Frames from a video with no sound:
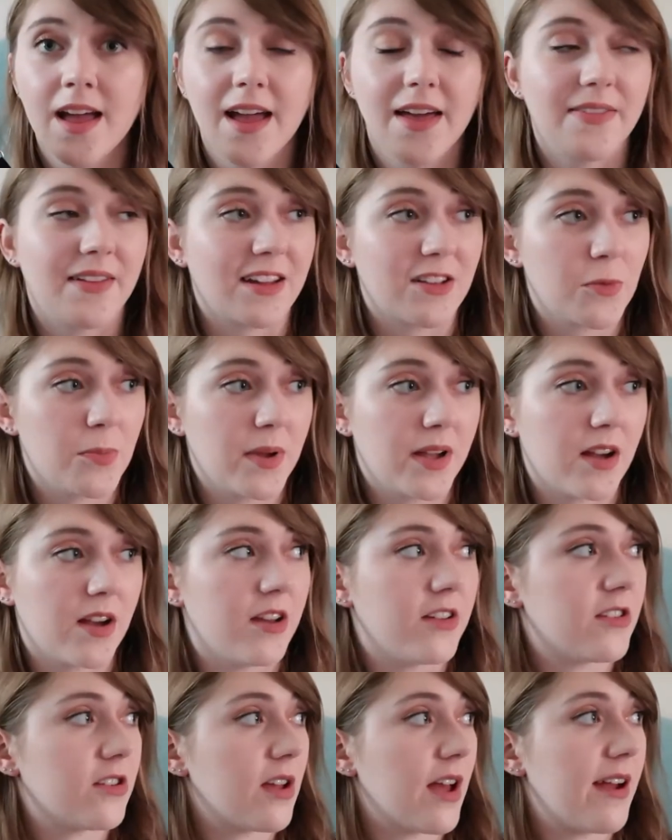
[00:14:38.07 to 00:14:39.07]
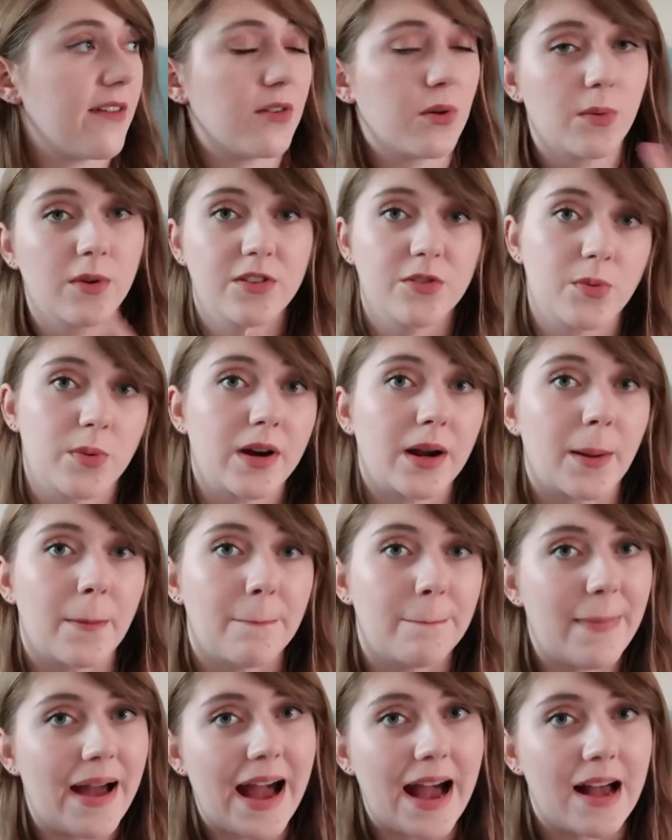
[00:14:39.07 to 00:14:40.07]
And that's because everyone's wearing a
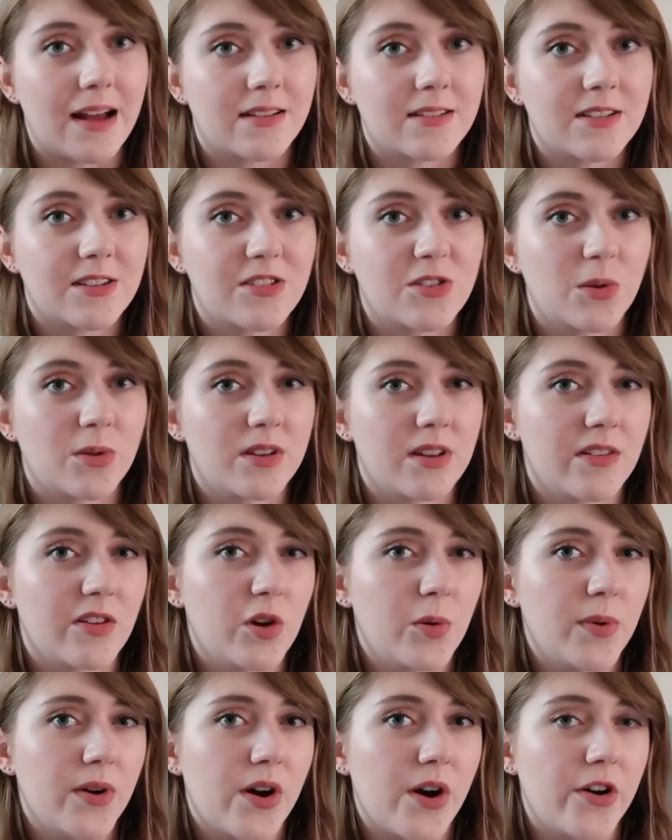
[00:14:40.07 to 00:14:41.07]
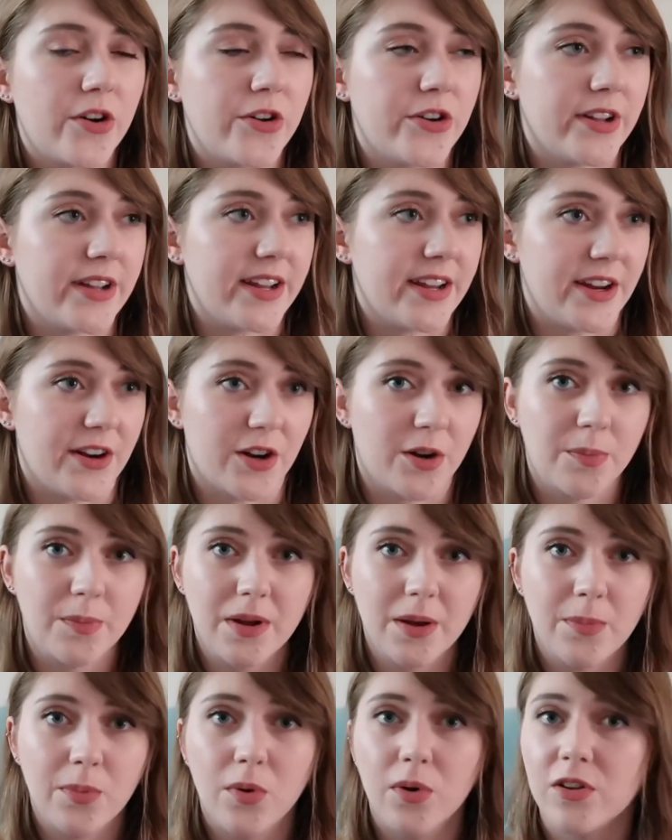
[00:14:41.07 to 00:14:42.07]
mask, so it's a little bit harder to hear
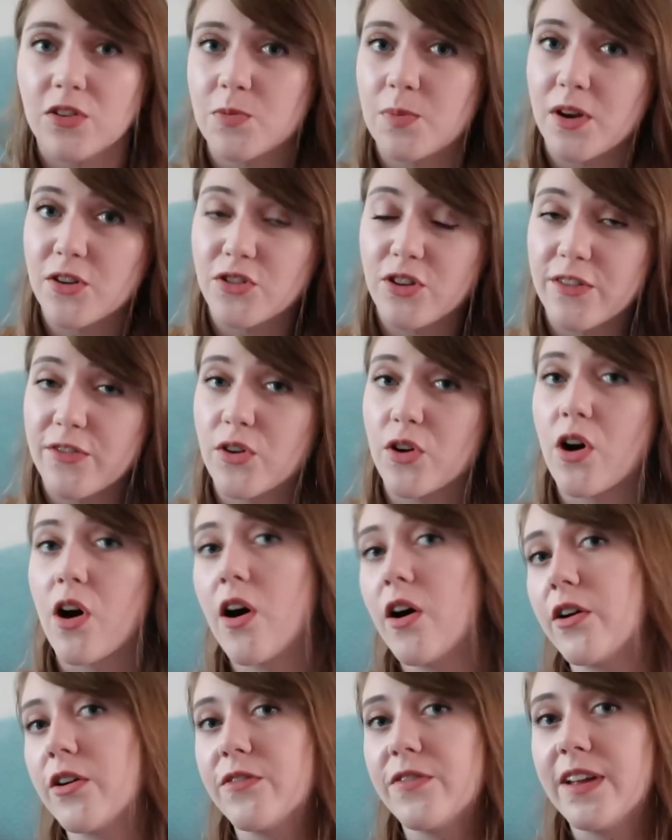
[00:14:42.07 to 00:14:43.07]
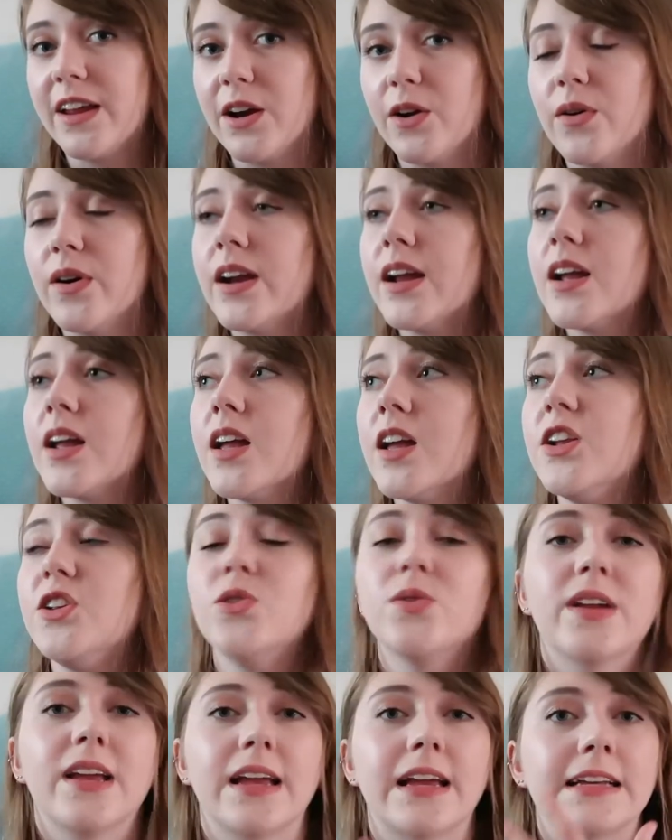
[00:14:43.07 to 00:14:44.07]
people, especially if you're hard of hearing and
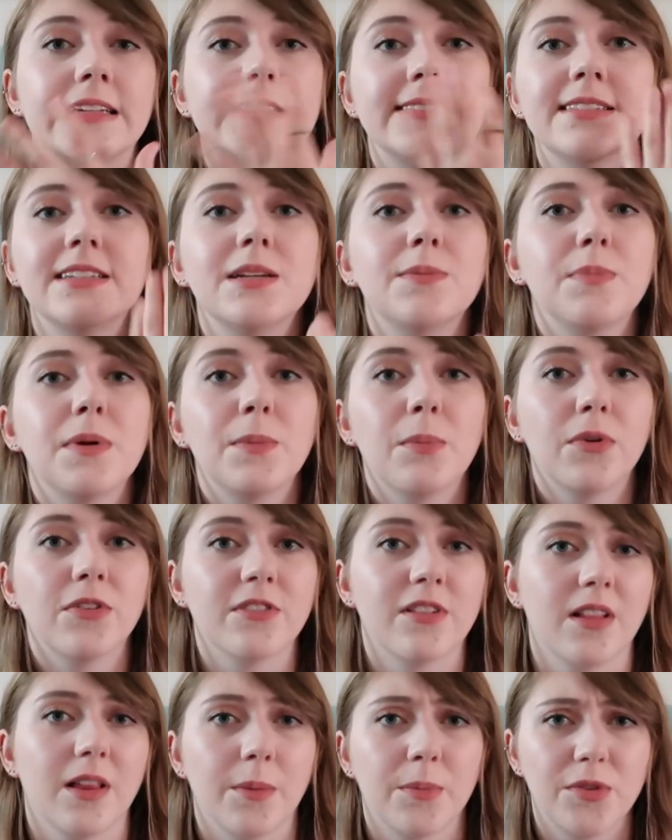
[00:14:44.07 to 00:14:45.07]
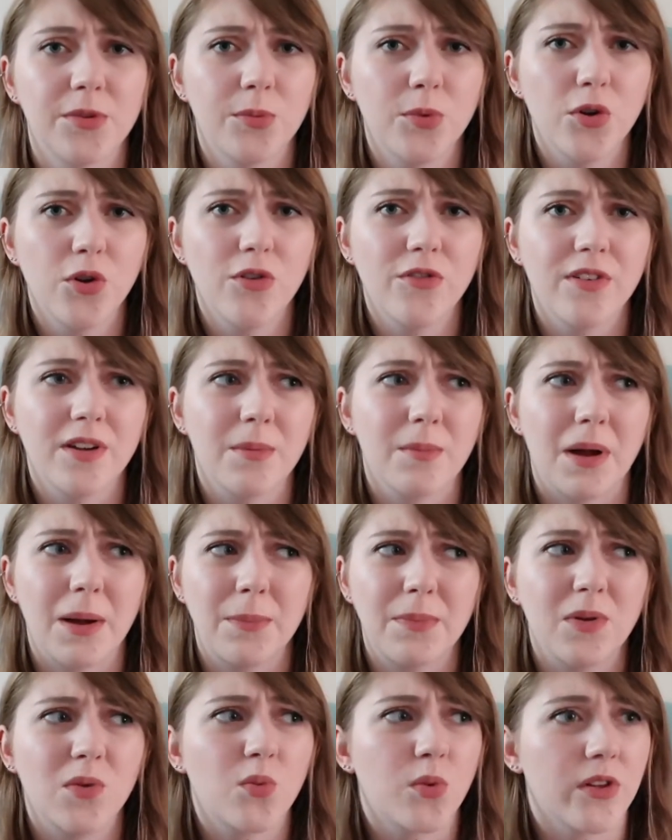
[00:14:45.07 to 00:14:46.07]
you can't see people's lips move. It
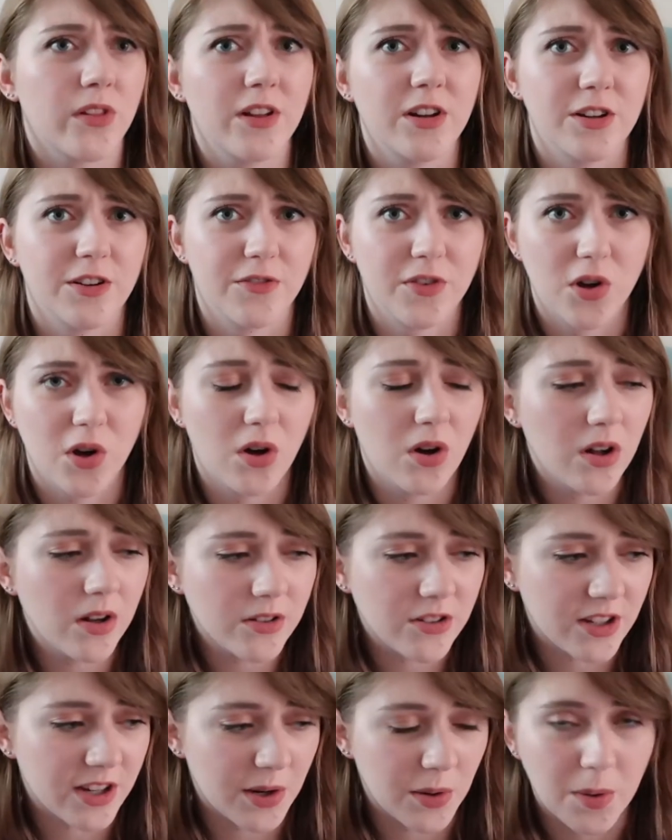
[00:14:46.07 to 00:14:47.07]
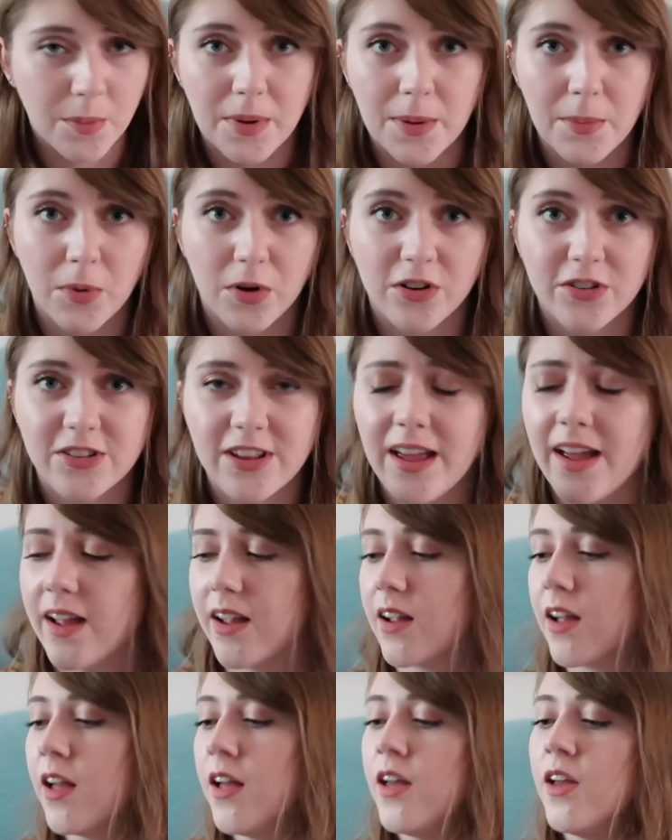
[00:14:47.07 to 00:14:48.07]
might be really difficult to hear what people are
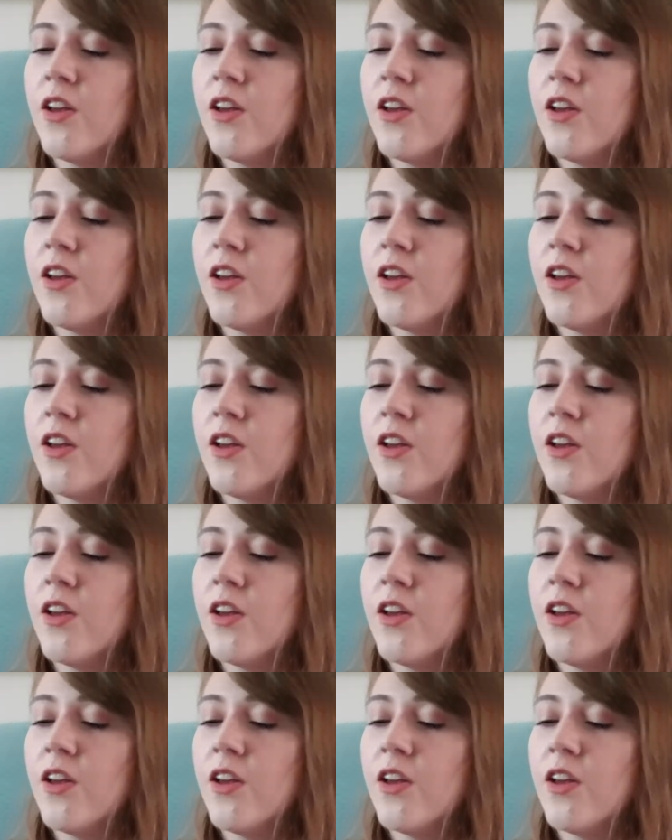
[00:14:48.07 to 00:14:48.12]
saying.